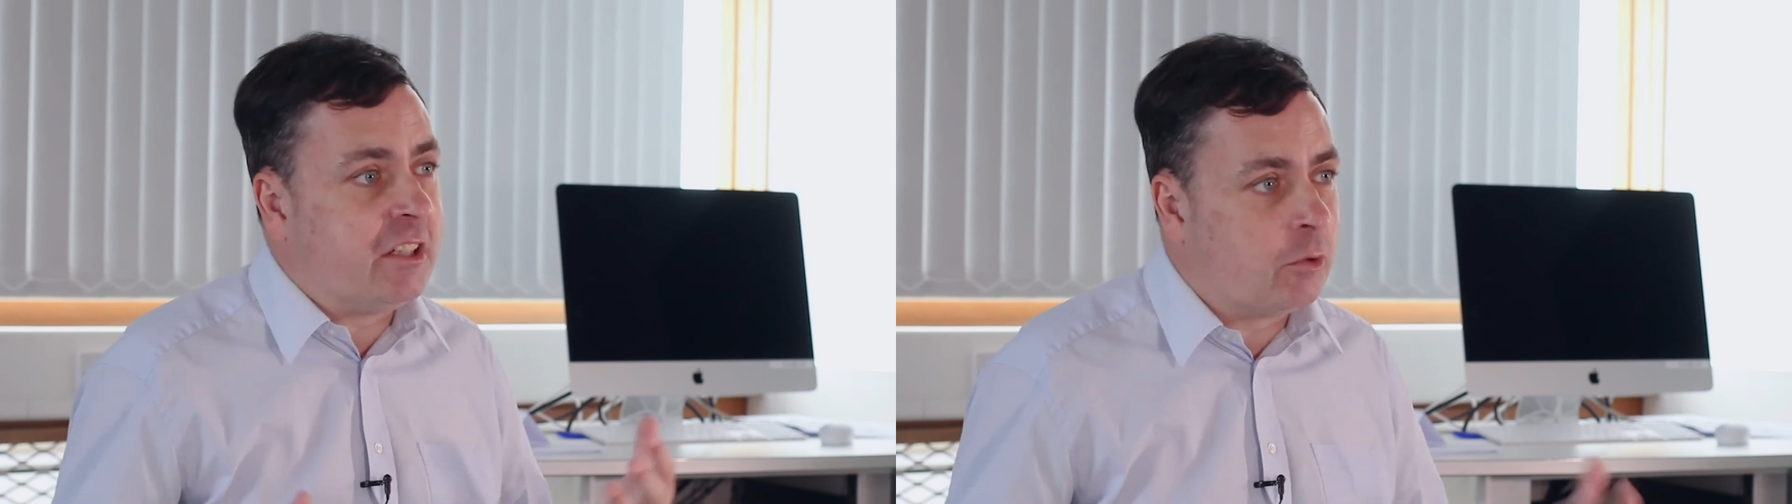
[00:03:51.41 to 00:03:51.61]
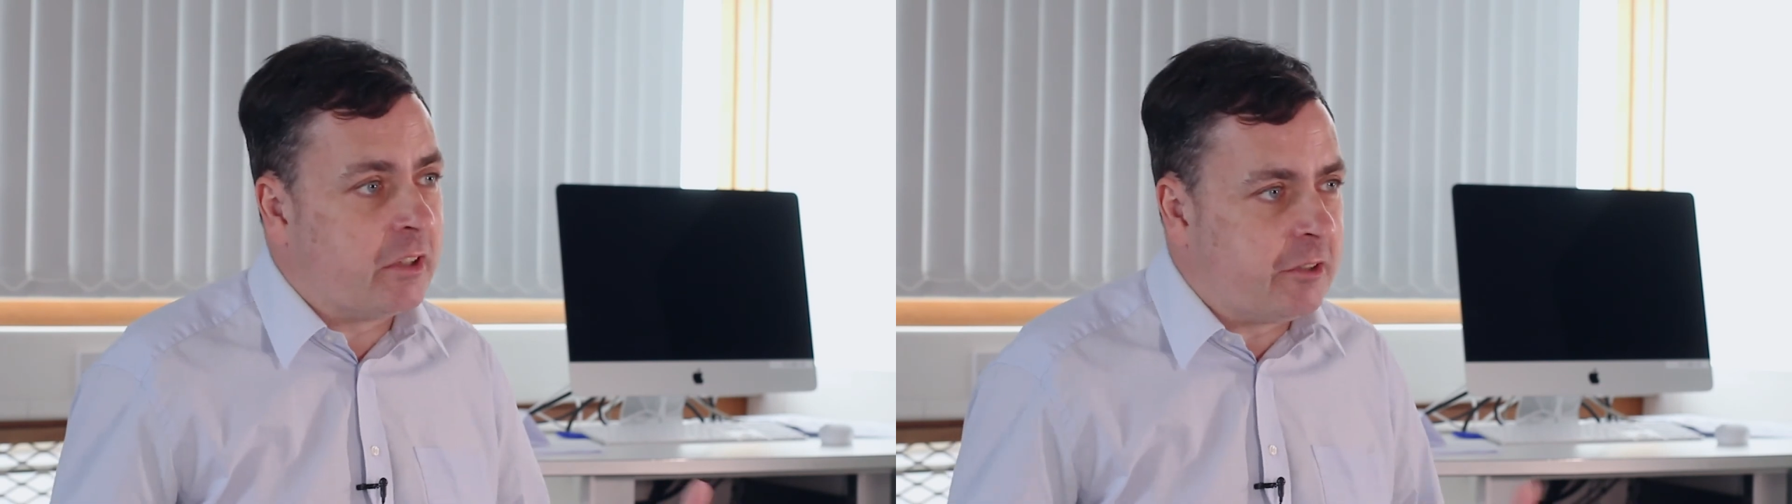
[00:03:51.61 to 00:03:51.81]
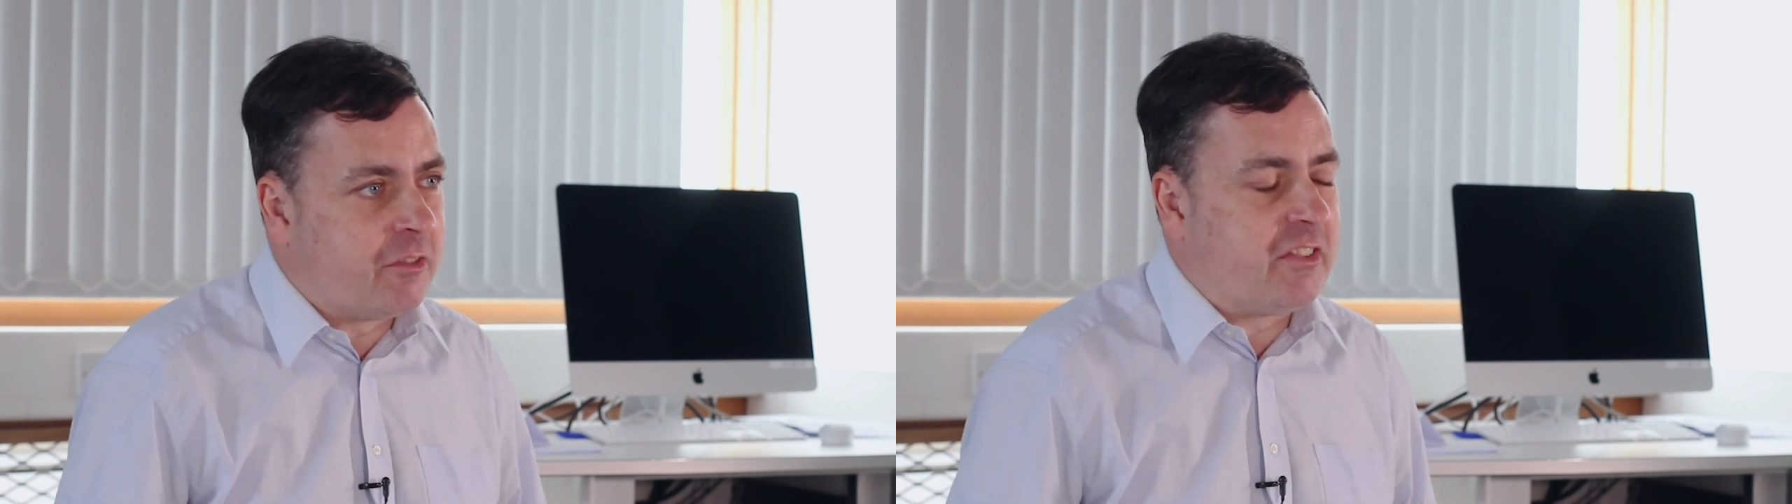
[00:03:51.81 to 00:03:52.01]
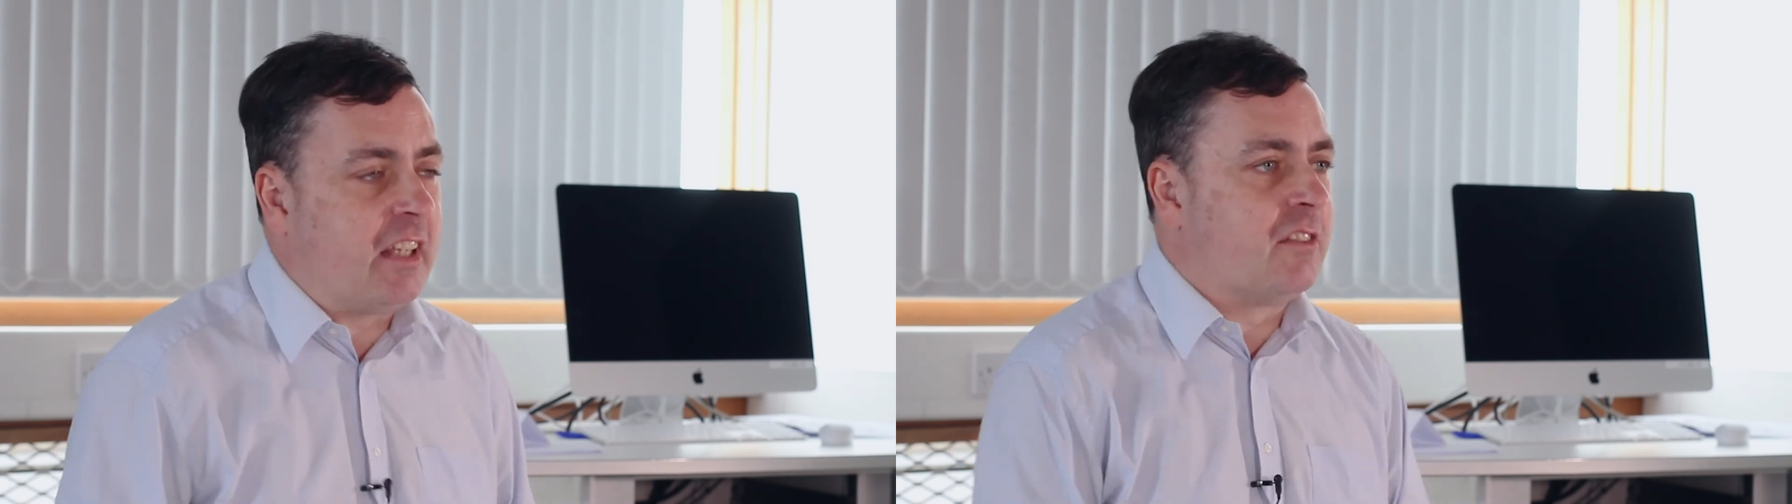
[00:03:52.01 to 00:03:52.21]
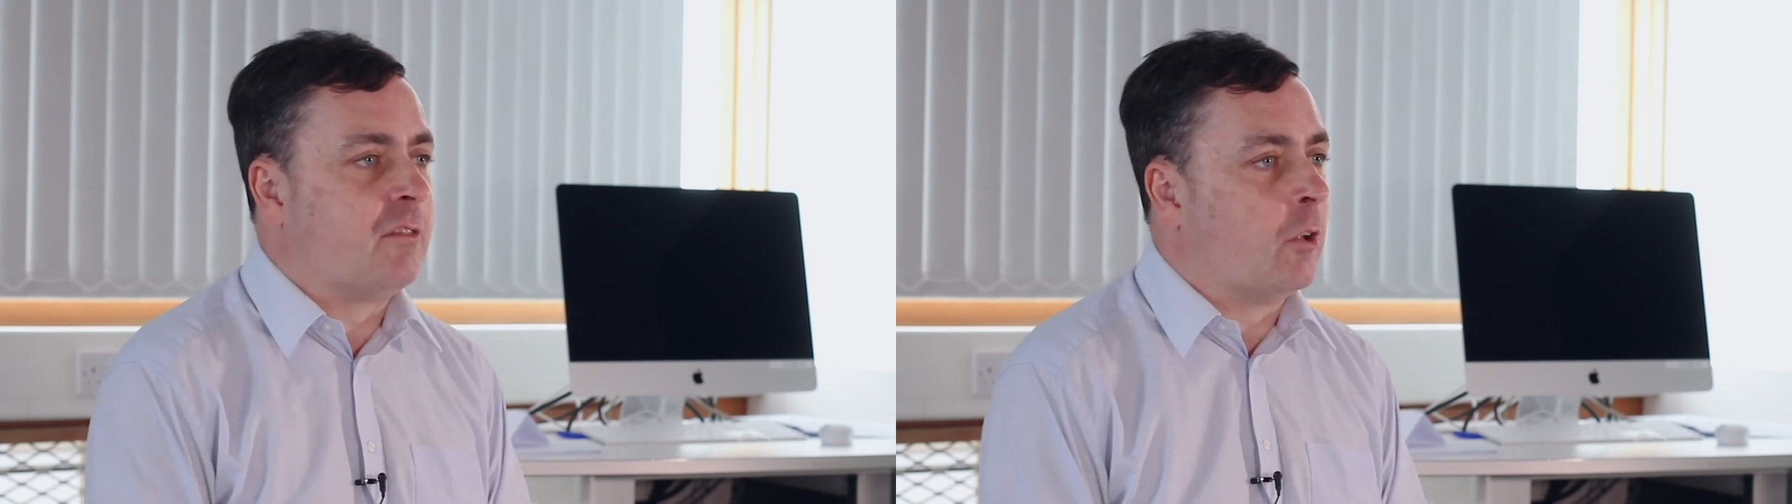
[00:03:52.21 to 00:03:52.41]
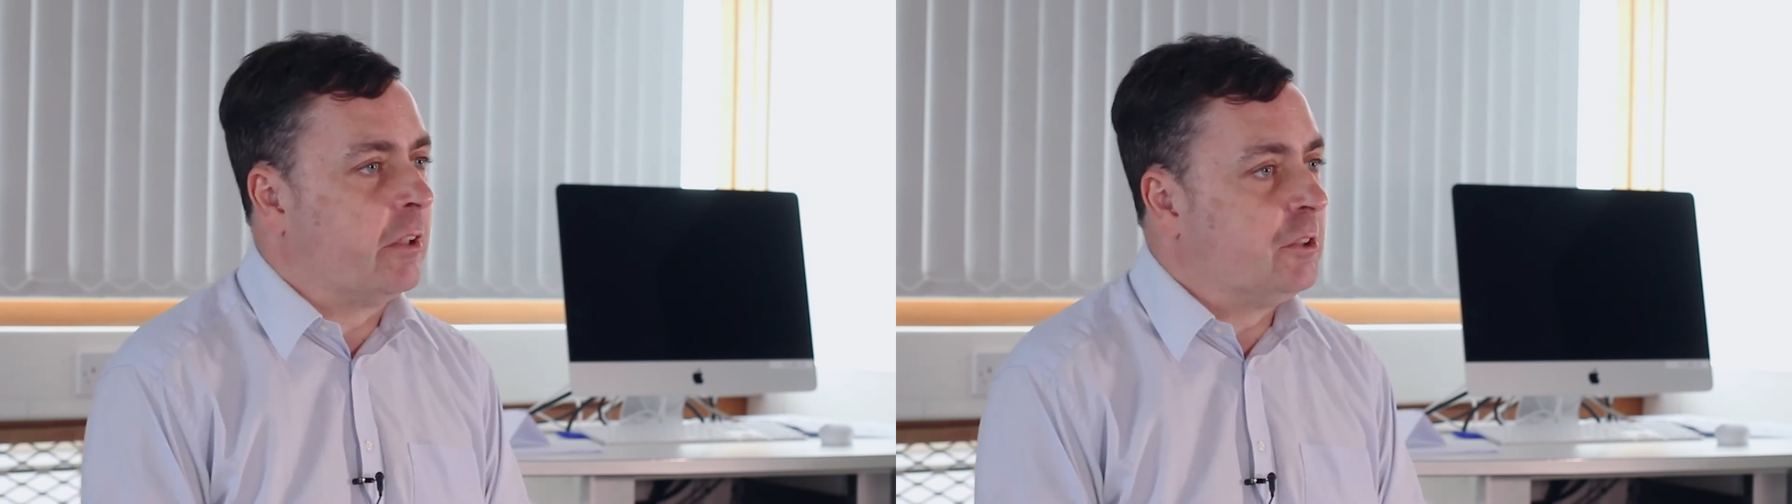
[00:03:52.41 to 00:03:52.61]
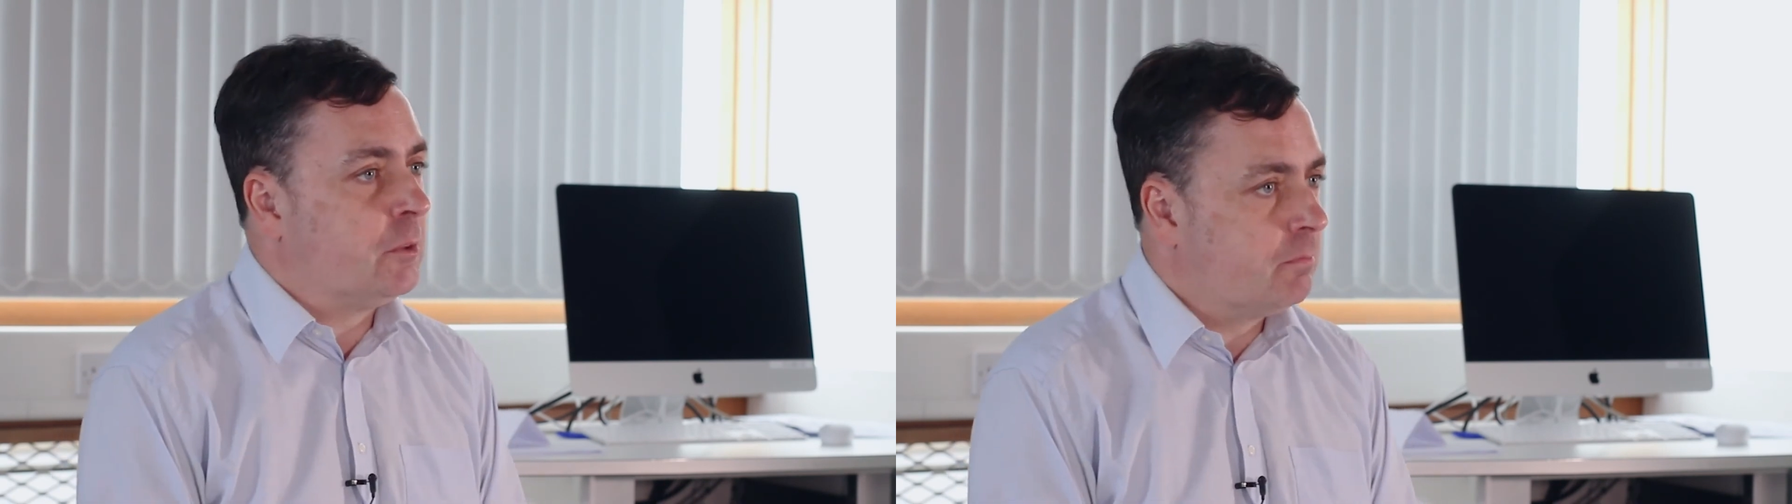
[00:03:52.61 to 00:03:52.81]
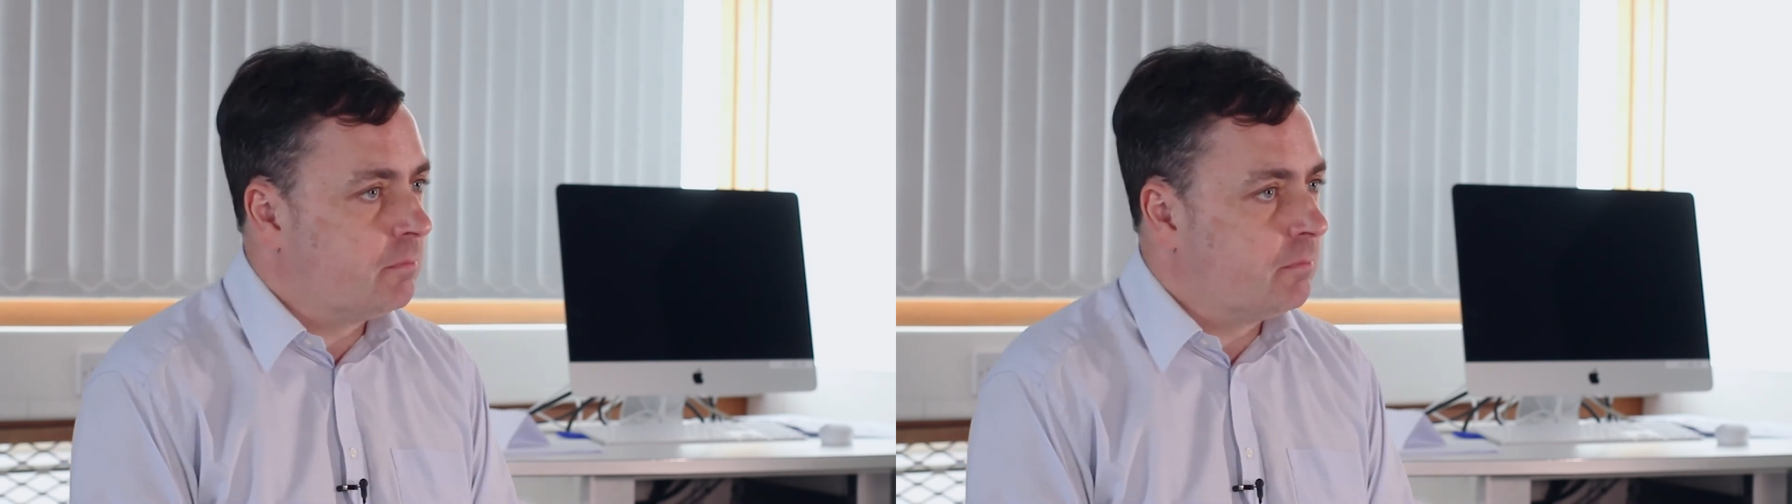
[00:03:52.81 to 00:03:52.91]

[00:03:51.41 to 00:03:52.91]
in all the different senses of knowledge.